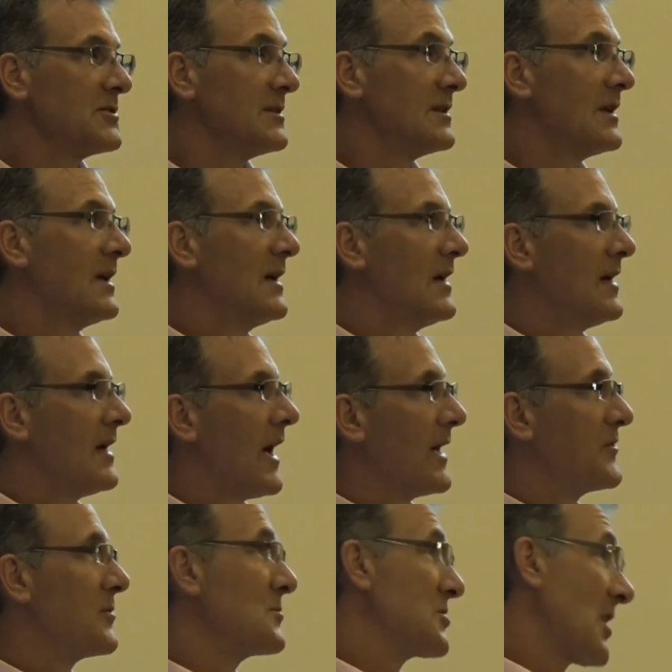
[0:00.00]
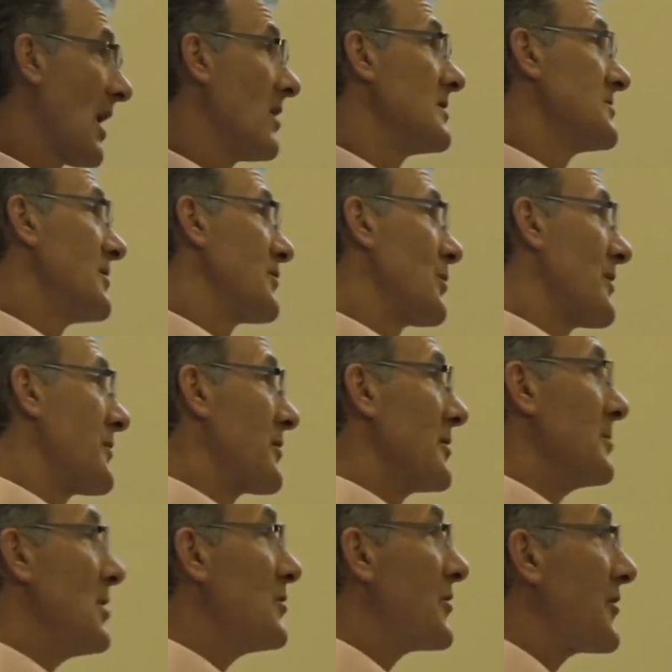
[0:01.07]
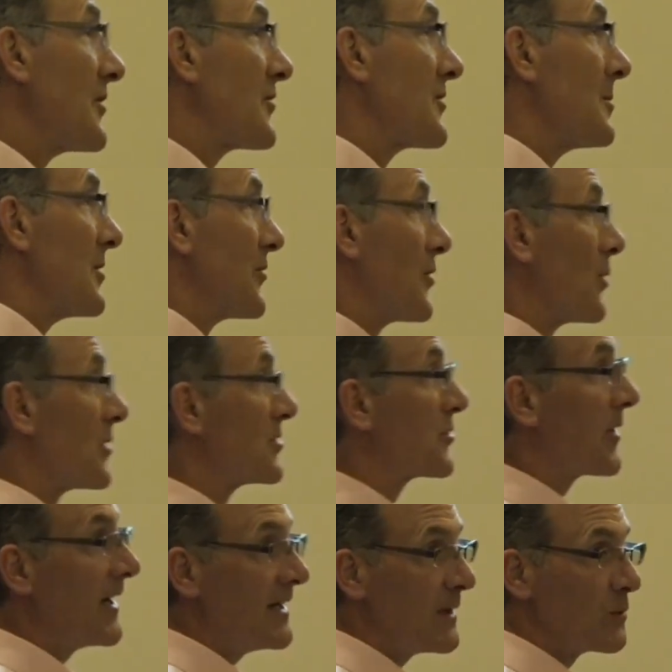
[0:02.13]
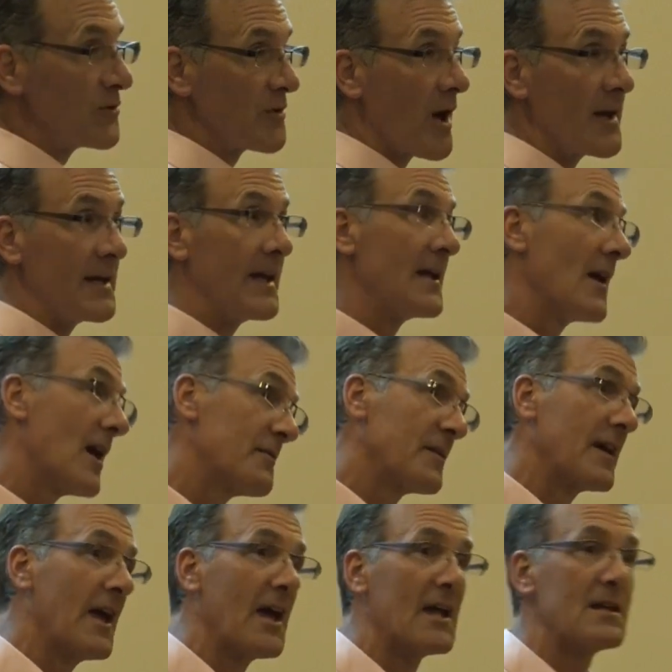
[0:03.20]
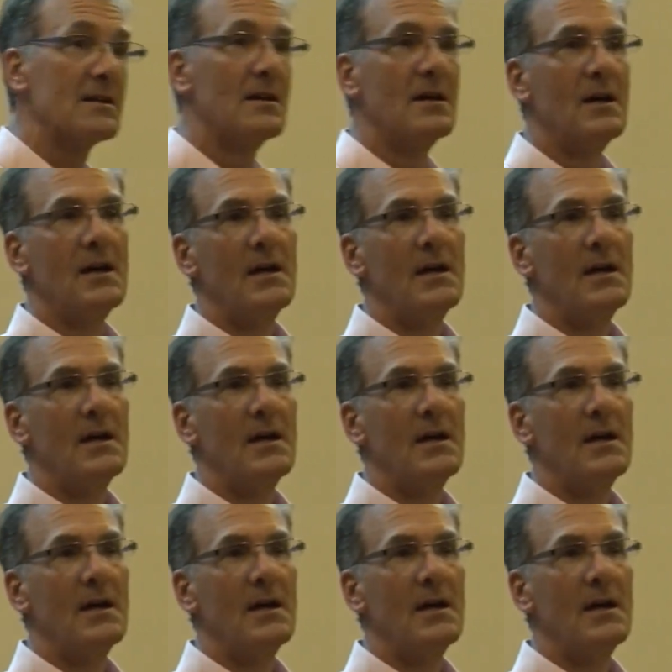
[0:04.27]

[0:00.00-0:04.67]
She had some challenges with her immune system, and so her training was on again, off again